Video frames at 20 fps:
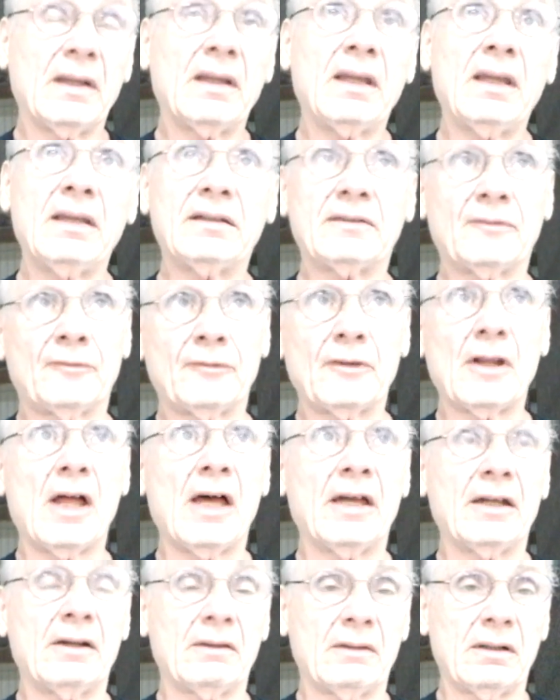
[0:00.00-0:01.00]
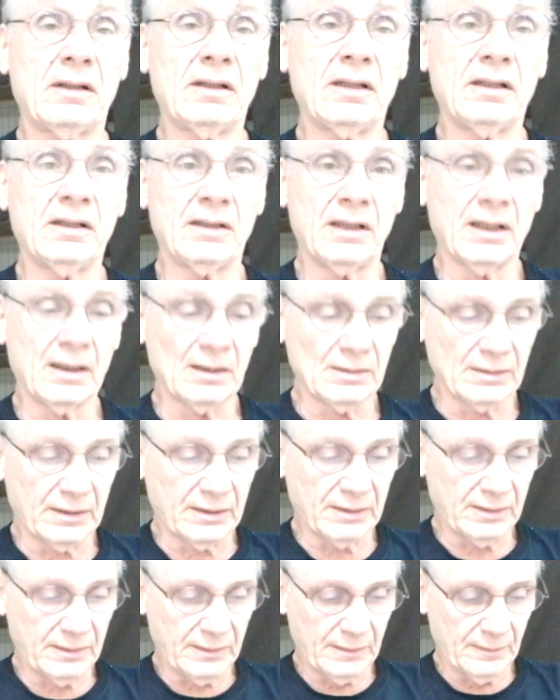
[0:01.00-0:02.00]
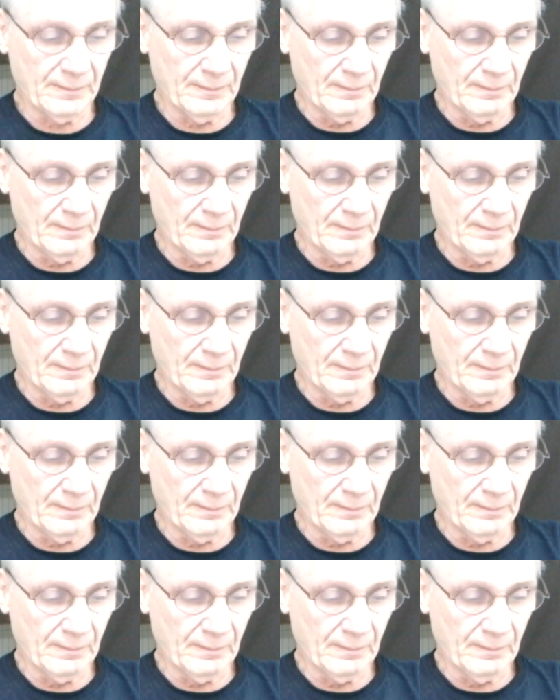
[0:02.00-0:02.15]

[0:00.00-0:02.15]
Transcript: He's a flyer in England